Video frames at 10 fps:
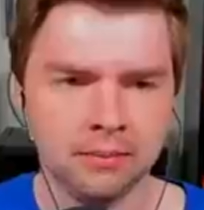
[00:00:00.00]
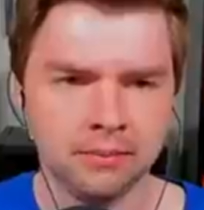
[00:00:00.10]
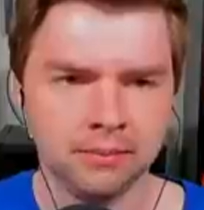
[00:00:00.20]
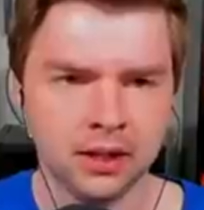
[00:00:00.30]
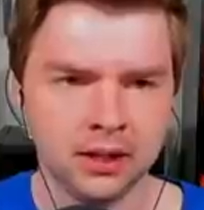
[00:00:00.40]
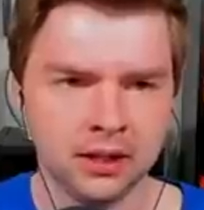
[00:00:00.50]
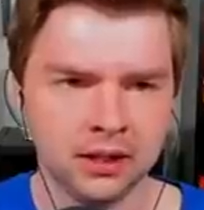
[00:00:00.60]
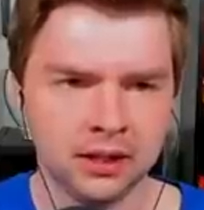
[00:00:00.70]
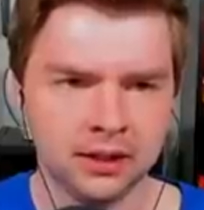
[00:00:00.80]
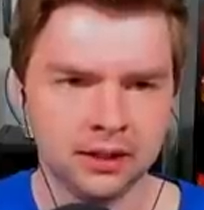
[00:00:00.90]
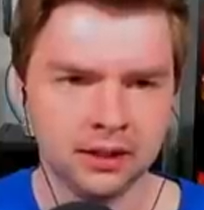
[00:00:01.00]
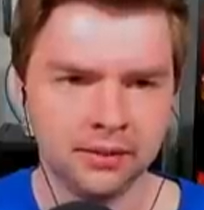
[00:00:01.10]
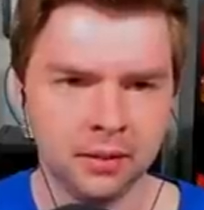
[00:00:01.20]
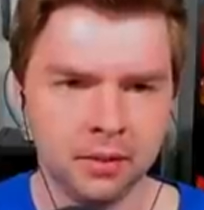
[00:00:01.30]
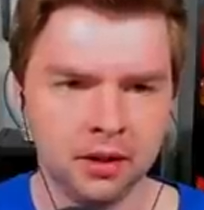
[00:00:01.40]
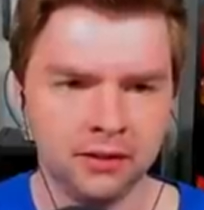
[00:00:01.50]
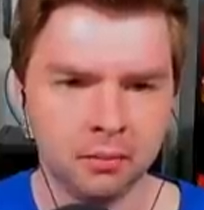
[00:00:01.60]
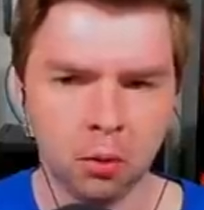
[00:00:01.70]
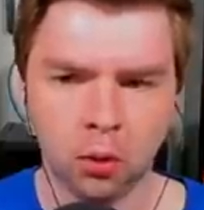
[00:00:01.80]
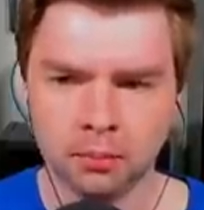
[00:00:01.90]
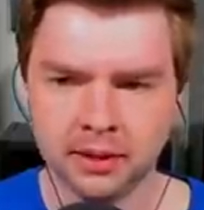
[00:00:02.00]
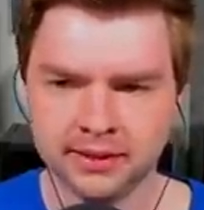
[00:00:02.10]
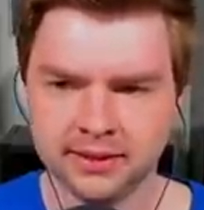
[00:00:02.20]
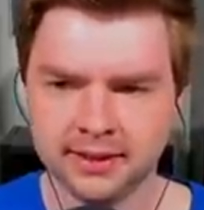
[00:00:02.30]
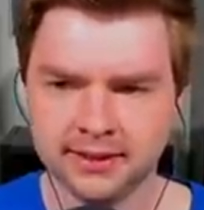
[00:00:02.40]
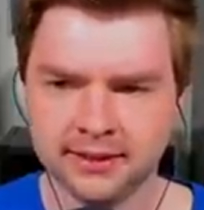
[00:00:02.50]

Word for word: I'm in the middle of important business,